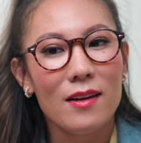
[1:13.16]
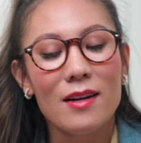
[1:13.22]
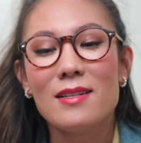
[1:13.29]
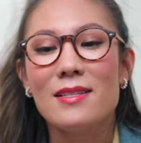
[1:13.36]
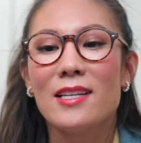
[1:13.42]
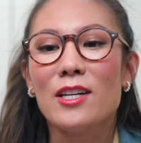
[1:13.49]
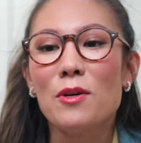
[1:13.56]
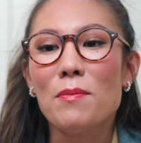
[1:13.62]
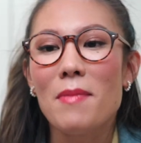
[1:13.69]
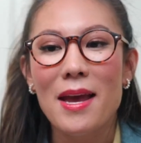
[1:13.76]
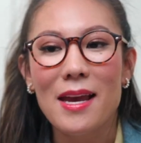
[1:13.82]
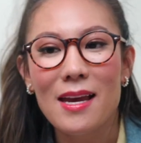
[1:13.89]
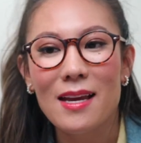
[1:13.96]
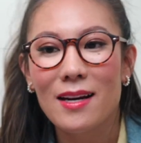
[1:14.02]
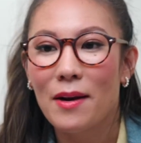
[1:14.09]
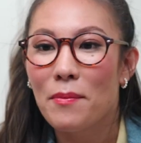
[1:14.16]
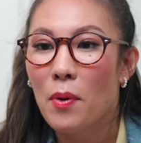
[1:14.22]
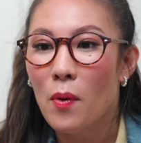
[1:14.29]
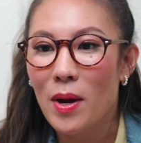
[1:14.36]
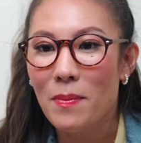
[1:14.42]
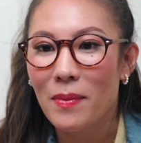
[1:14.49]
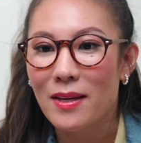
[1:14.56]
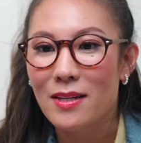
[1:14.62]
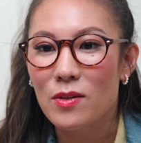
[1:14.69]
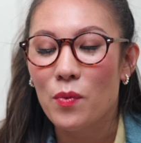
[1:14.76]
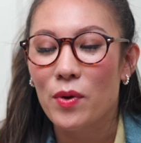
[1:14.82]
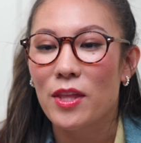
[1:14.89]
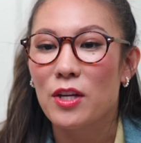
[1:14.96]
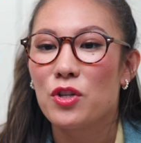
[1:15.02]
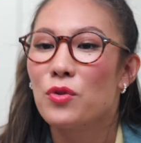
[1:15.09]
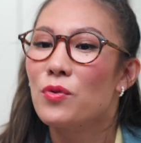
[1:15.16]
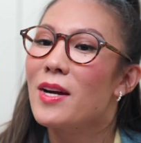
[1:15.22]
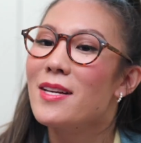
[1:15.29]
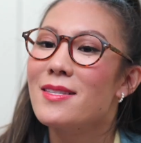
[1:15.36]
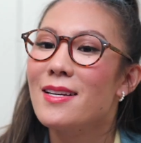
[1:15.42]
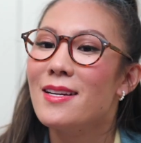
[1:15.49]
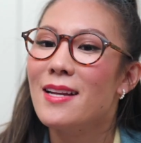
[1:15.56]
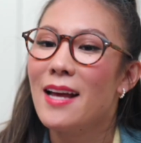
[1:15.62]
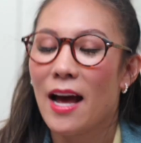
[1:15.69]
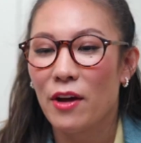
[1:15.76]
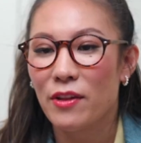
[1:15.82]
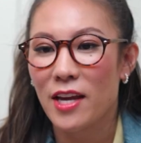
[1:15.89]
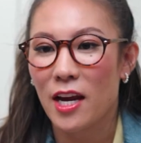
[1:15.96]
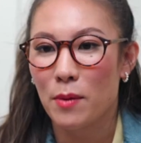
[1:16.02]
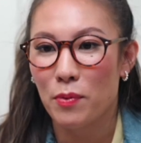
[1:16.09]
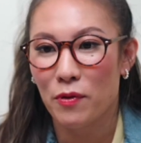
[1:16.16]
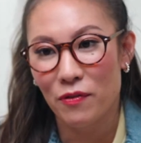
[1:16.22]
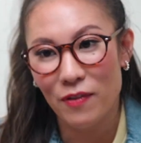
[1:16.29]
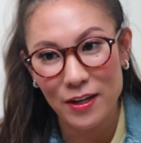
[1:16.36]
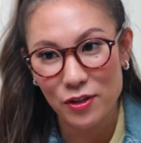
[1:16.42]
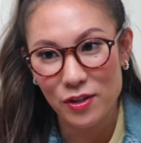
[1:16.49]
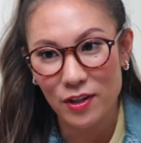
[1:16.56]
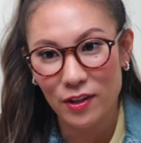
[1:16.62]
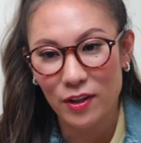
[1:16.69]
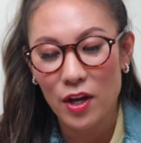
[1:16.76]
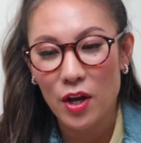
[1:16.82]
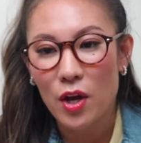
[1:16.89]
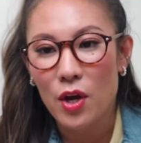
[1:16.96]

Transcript: consider making an appointment with a trusted healthcare professional